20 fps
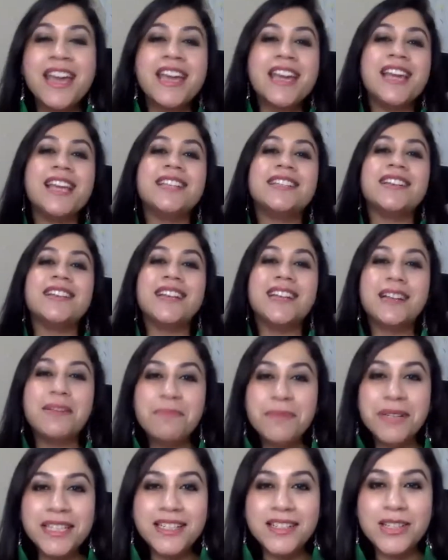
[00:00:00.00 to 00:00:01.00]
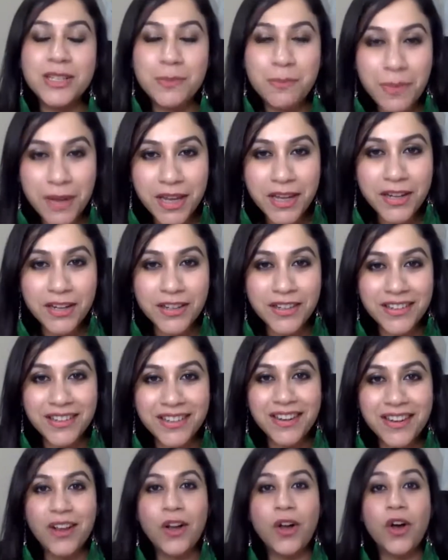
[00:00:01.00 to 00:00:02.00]
He's a committed
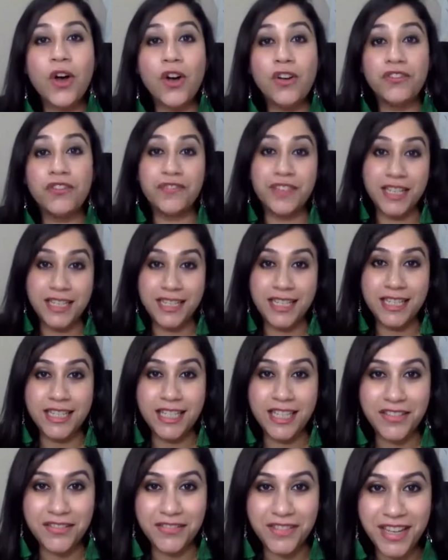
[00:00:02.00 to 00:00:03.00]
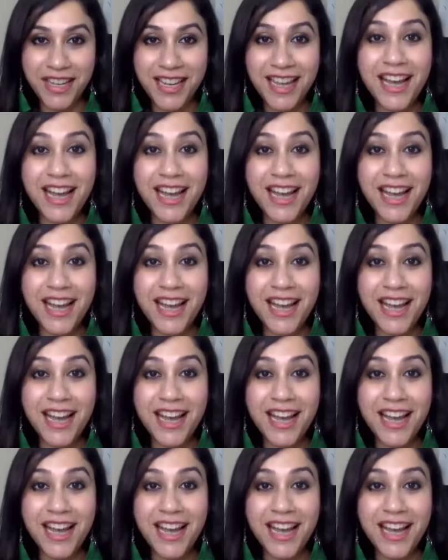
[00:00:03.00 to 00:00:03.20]
speaker of VCTV.